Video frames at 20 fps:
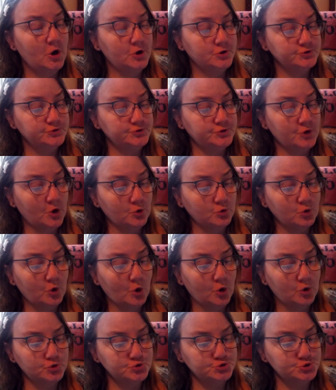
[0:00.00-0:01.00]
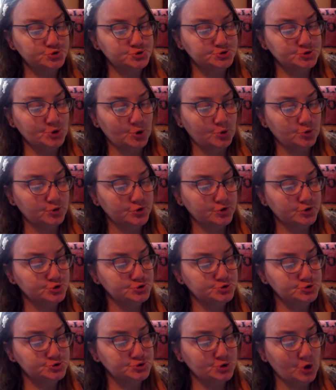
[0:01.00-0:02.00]
No cold shoulder
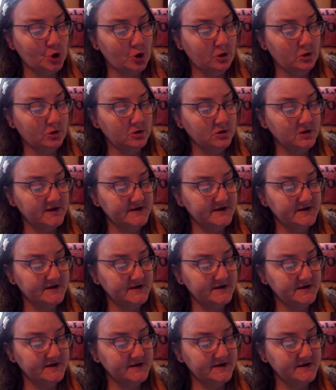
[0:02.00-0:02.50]
shawl.